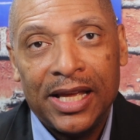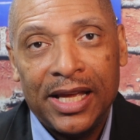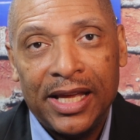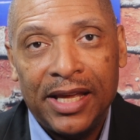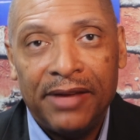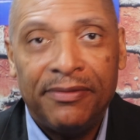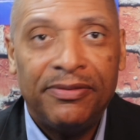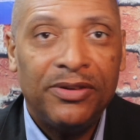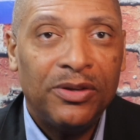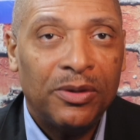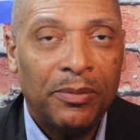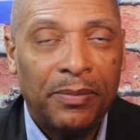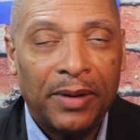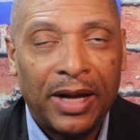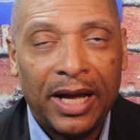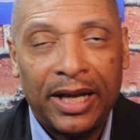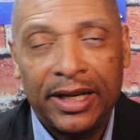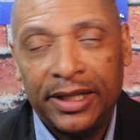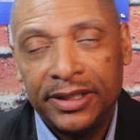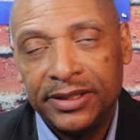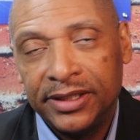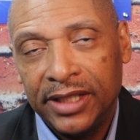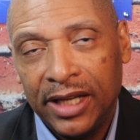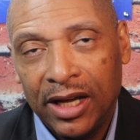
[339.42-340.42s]
if you buy,
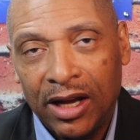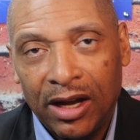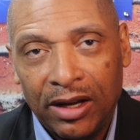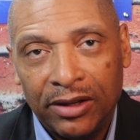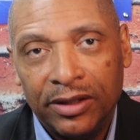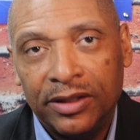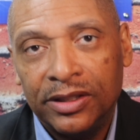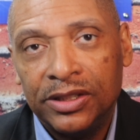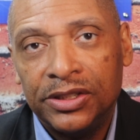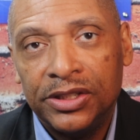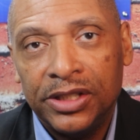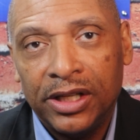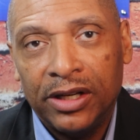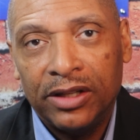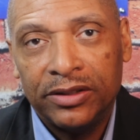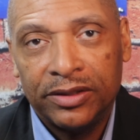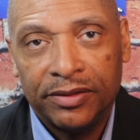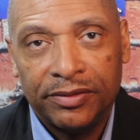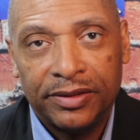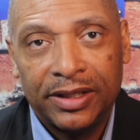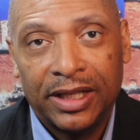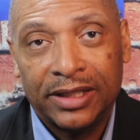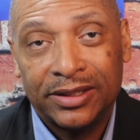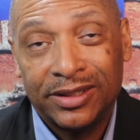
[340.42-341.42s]
let's say, 100
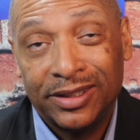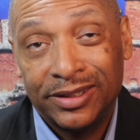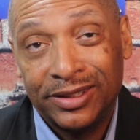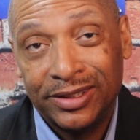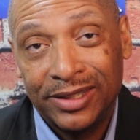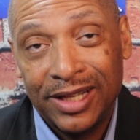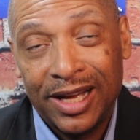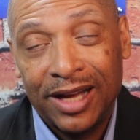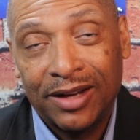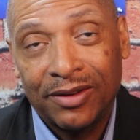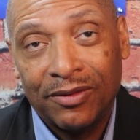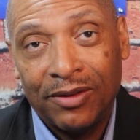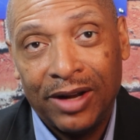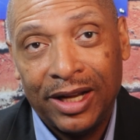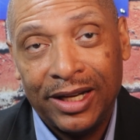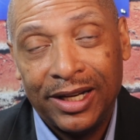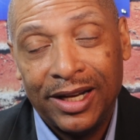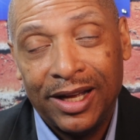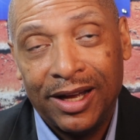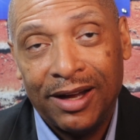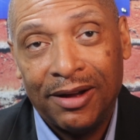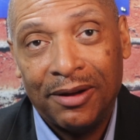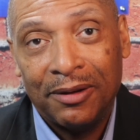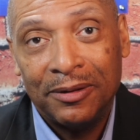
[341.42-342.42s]
shares of Tesla stock right
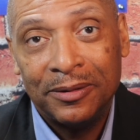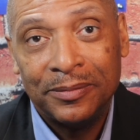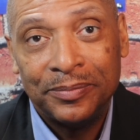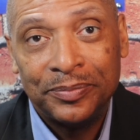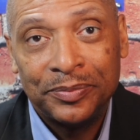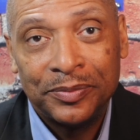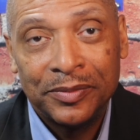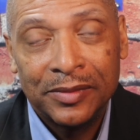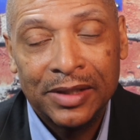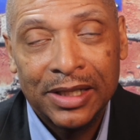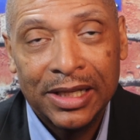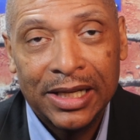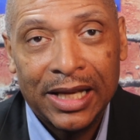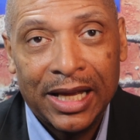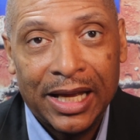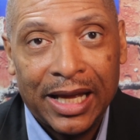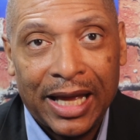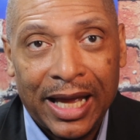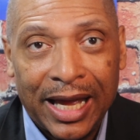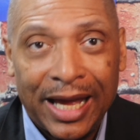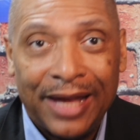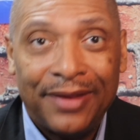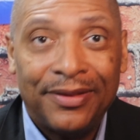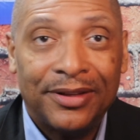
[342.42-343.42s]
now
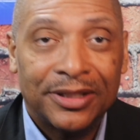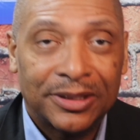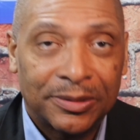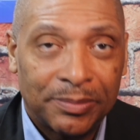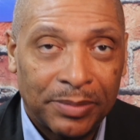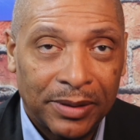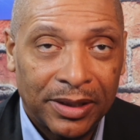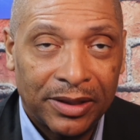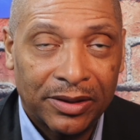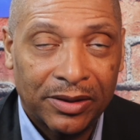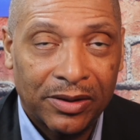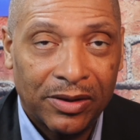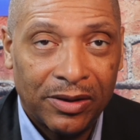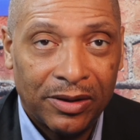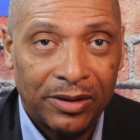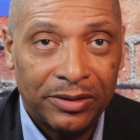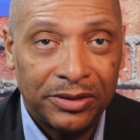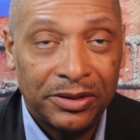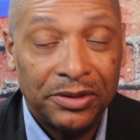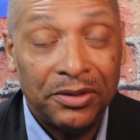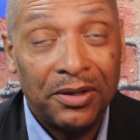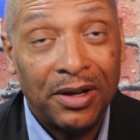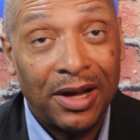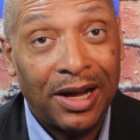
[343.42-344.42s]
and the split
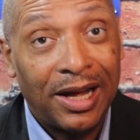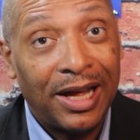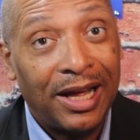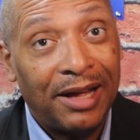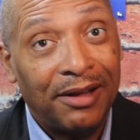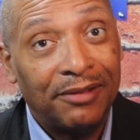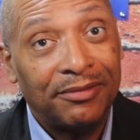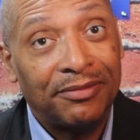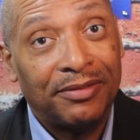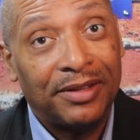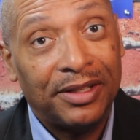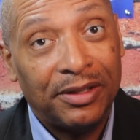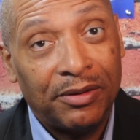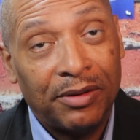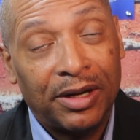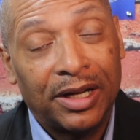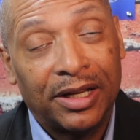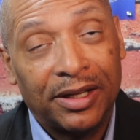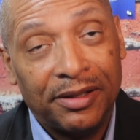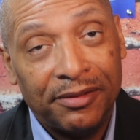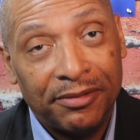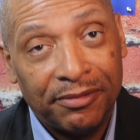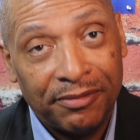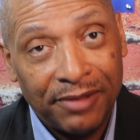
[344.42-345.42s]
occurs, you now have
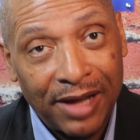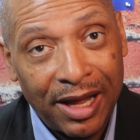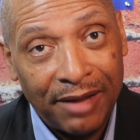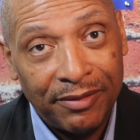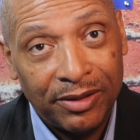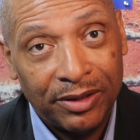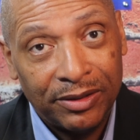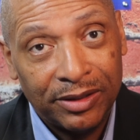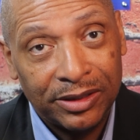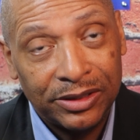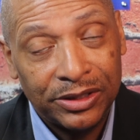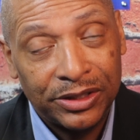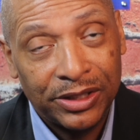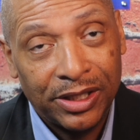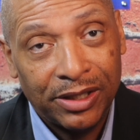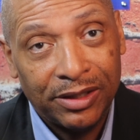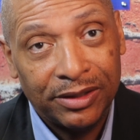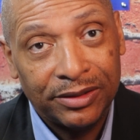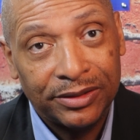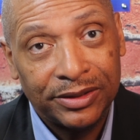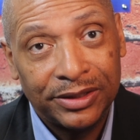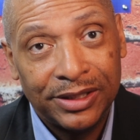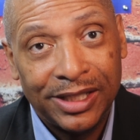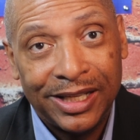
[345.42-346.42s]
theoretically 500
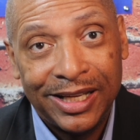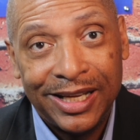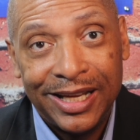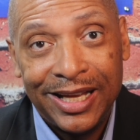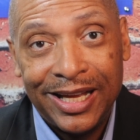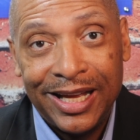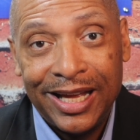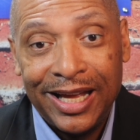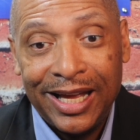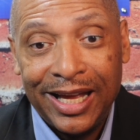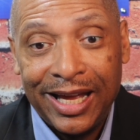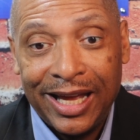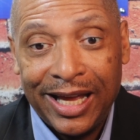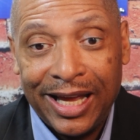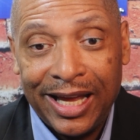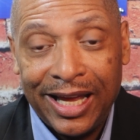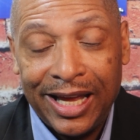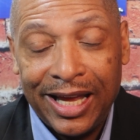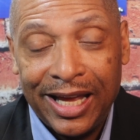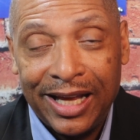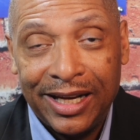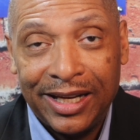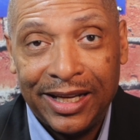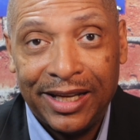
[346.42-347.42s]
shares.
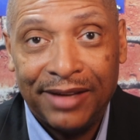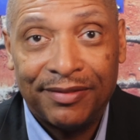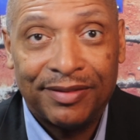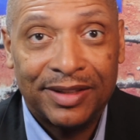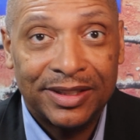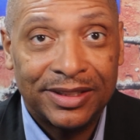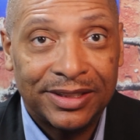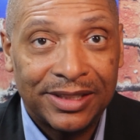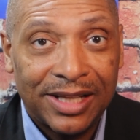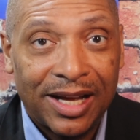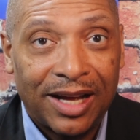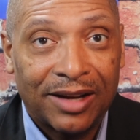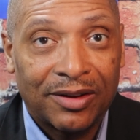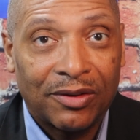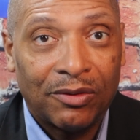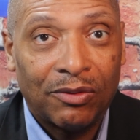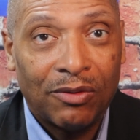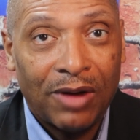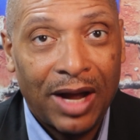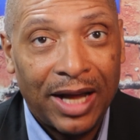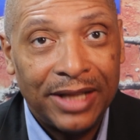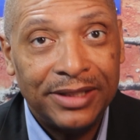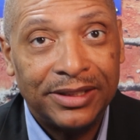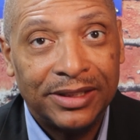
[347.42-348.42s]
And if the stock
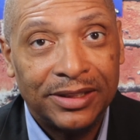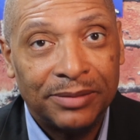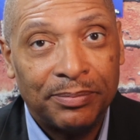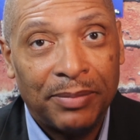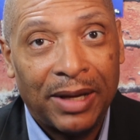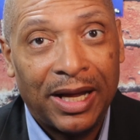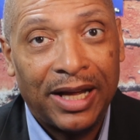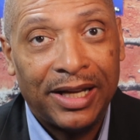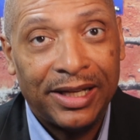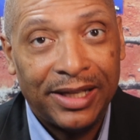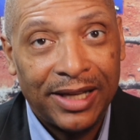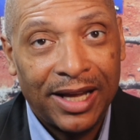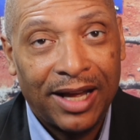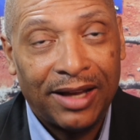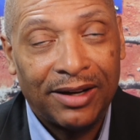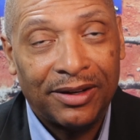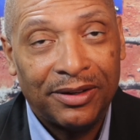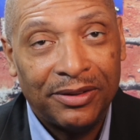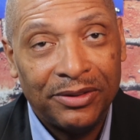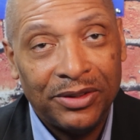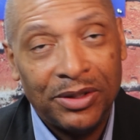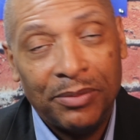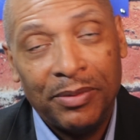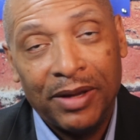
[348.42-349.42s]
rises by a
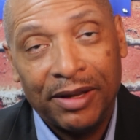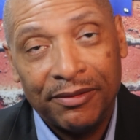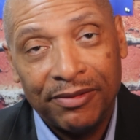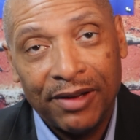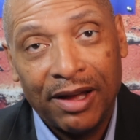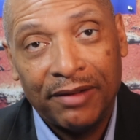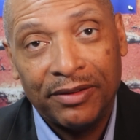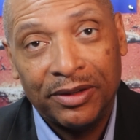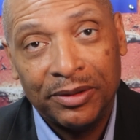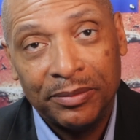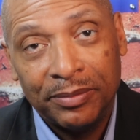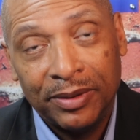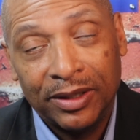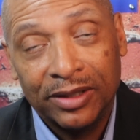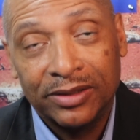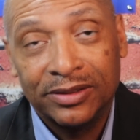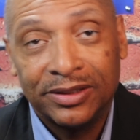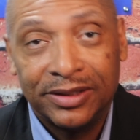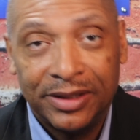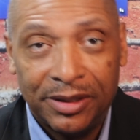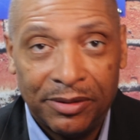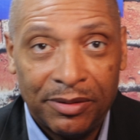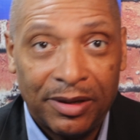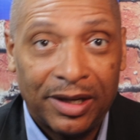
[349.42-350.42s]
dollar, you make
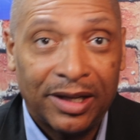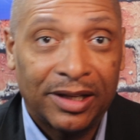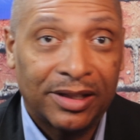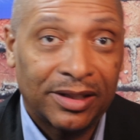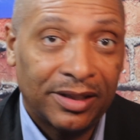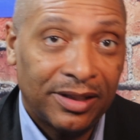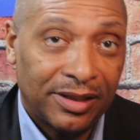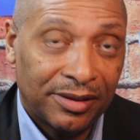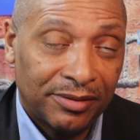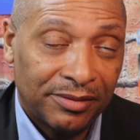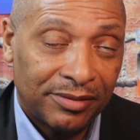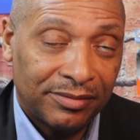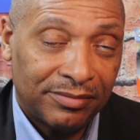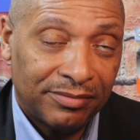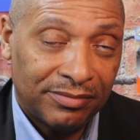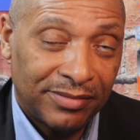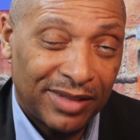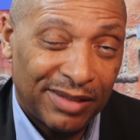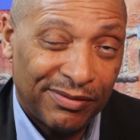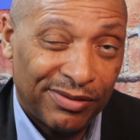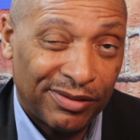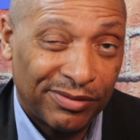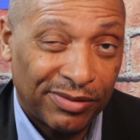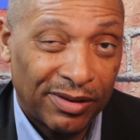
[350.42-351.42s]
$500 theoretically.
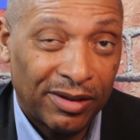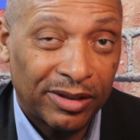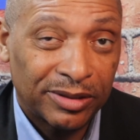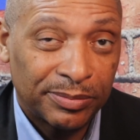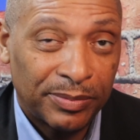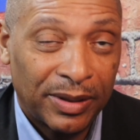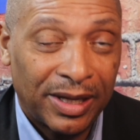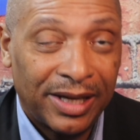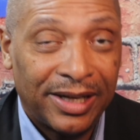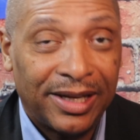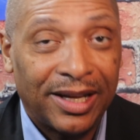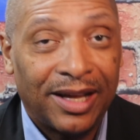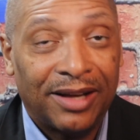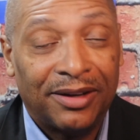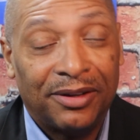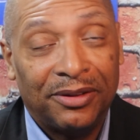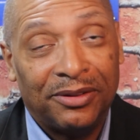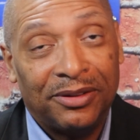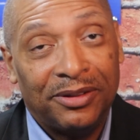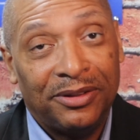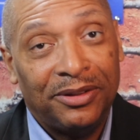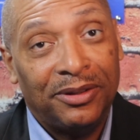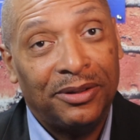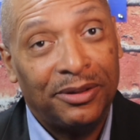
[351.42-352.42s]
If it falls by a
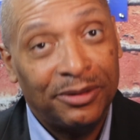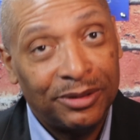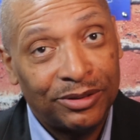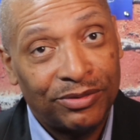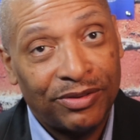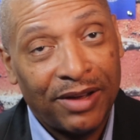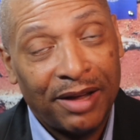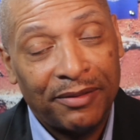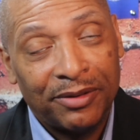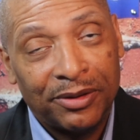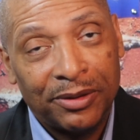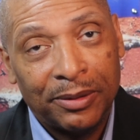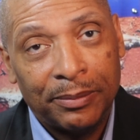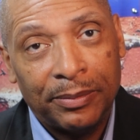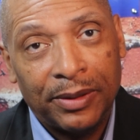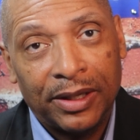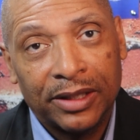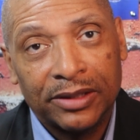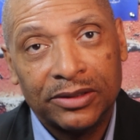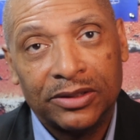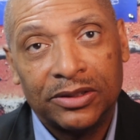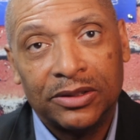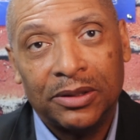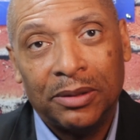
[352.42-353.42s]
dollar, you lose
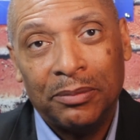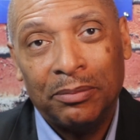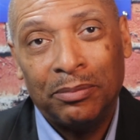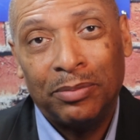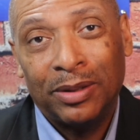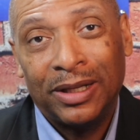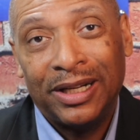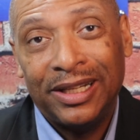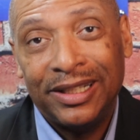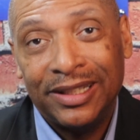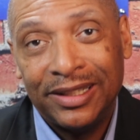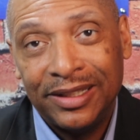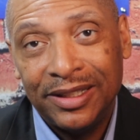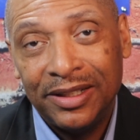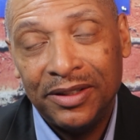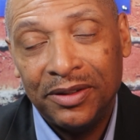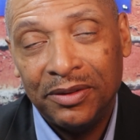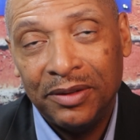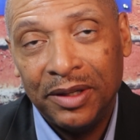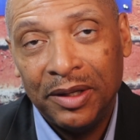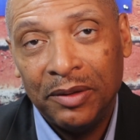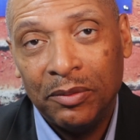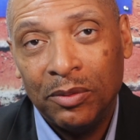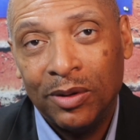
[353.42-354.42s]
$500. But in
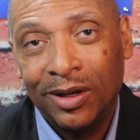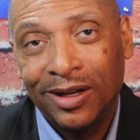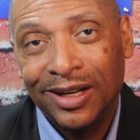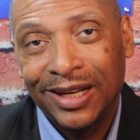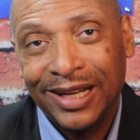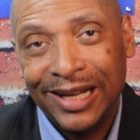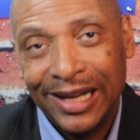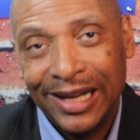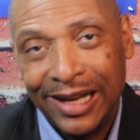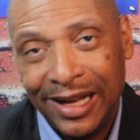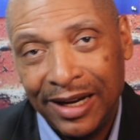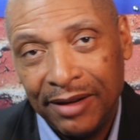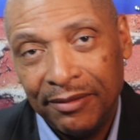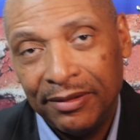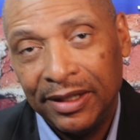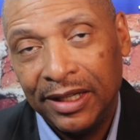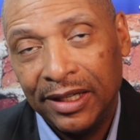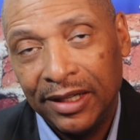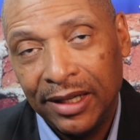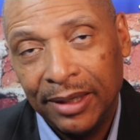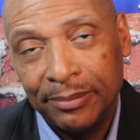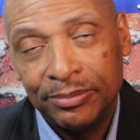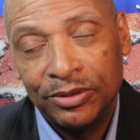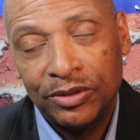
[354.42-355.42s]
theory, we're kind of in
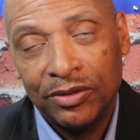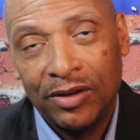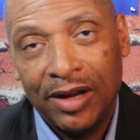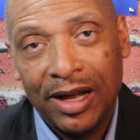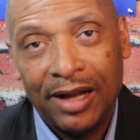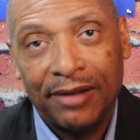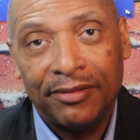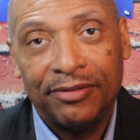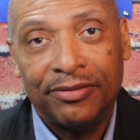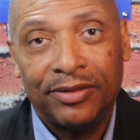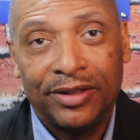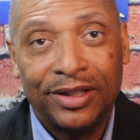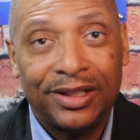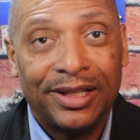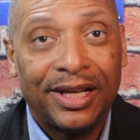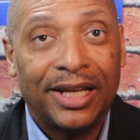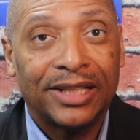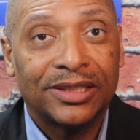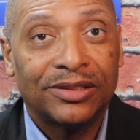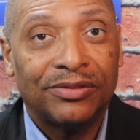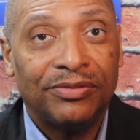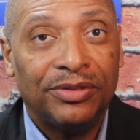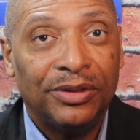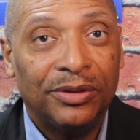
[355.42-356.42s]
an updraft for the
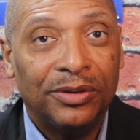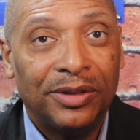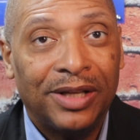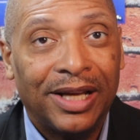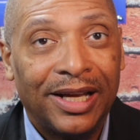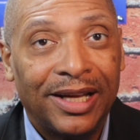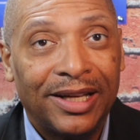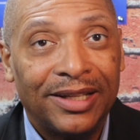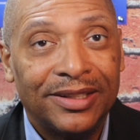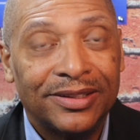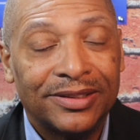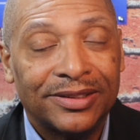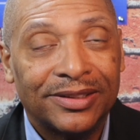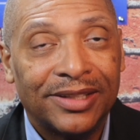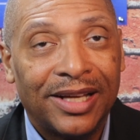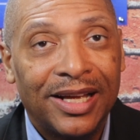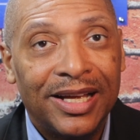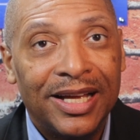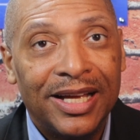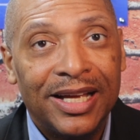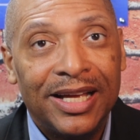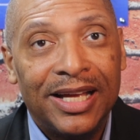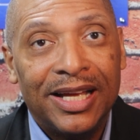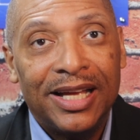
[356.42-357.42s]
next few days.
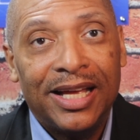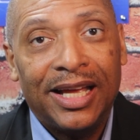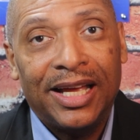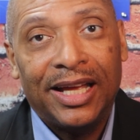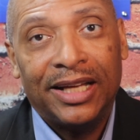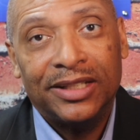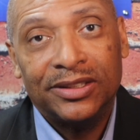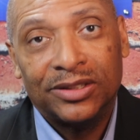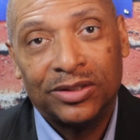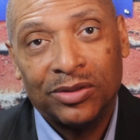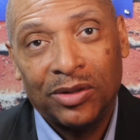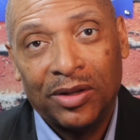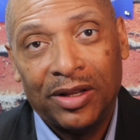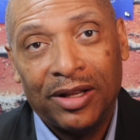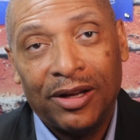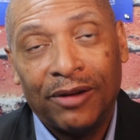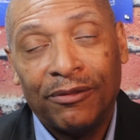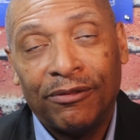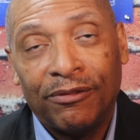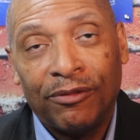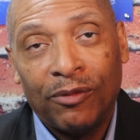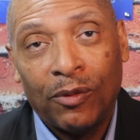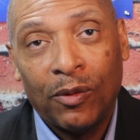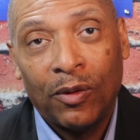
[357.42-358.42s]
And so
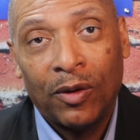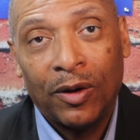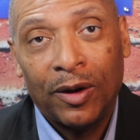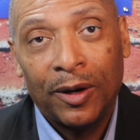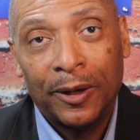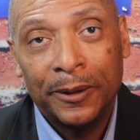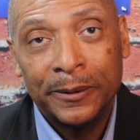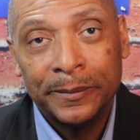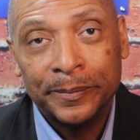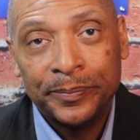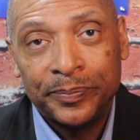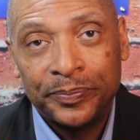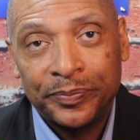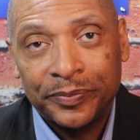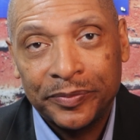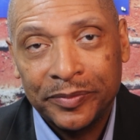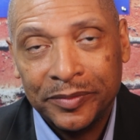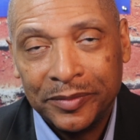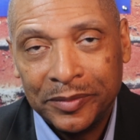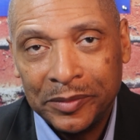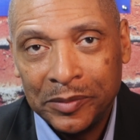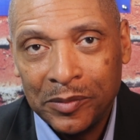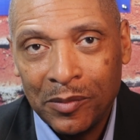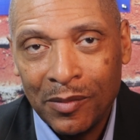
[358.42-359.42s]
therefore,
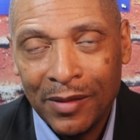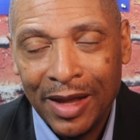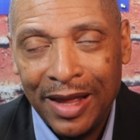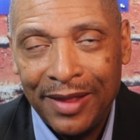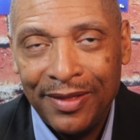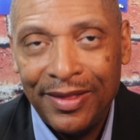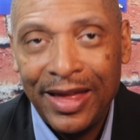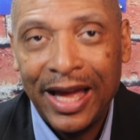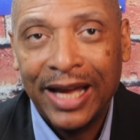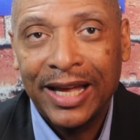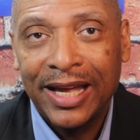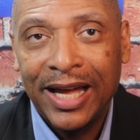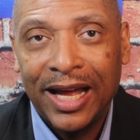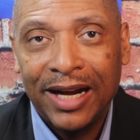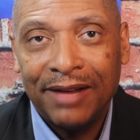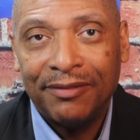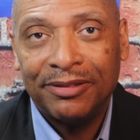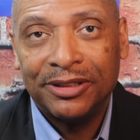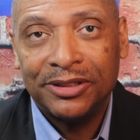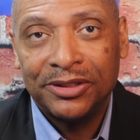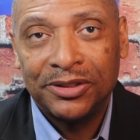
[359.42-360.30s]
that kind of a